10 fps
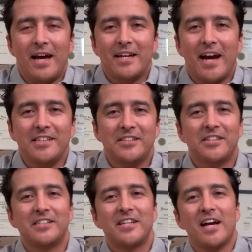Hi guys,
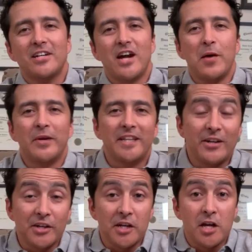this is Dr. Ahmed
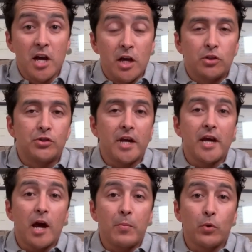Ergin.
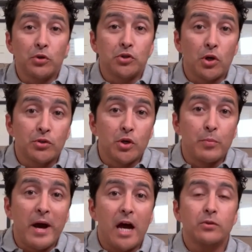Today I'm going to talk to
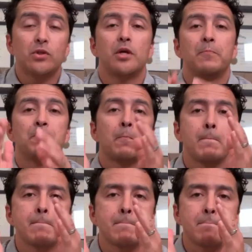you about
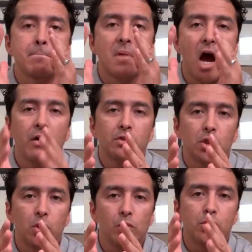how
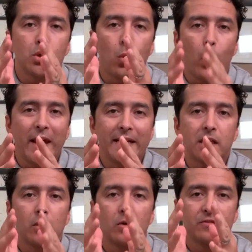to lose
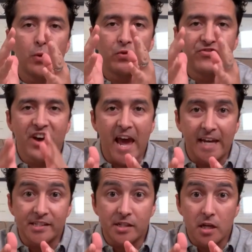weight
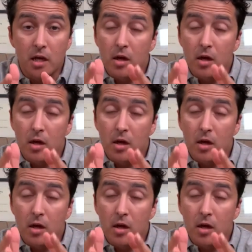fast.